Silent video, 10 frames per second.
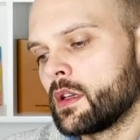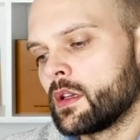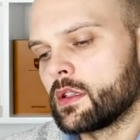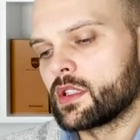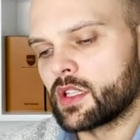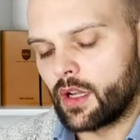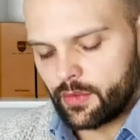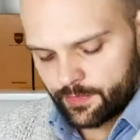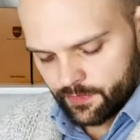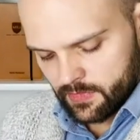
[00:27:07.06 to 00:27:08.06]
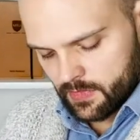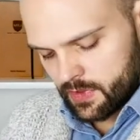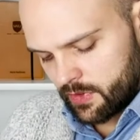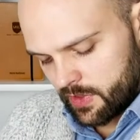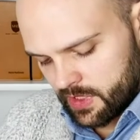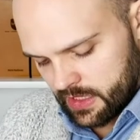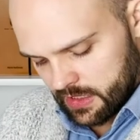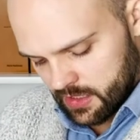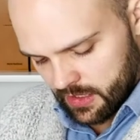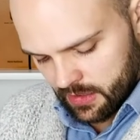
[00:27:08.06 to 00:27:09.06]
So, sorry, I just need
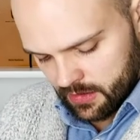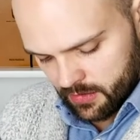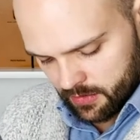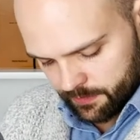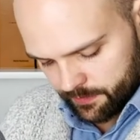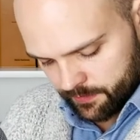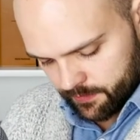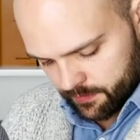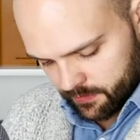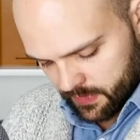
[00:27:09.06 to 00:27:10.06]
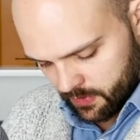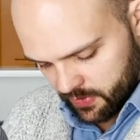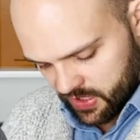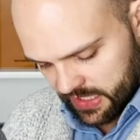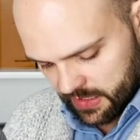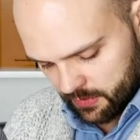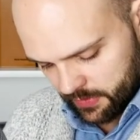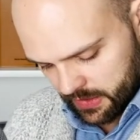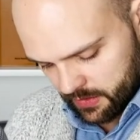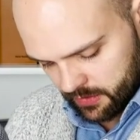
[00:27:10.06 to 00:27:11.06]
to check the time. I've got check-in
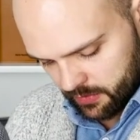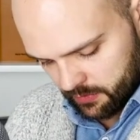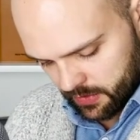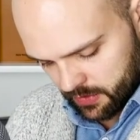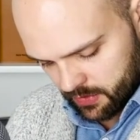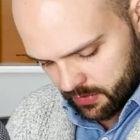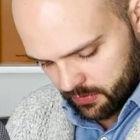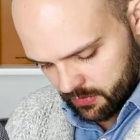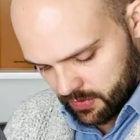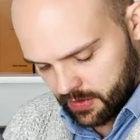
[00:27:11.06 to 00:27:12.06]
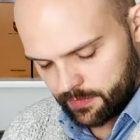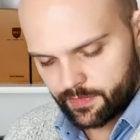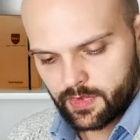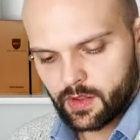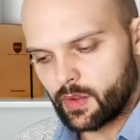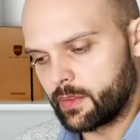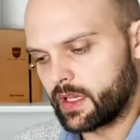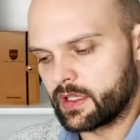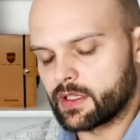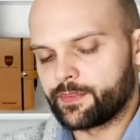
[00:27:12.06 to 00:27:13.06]
week soon with the students. Yep, 20
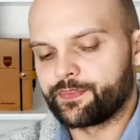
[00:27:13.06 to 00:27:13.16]
minutes.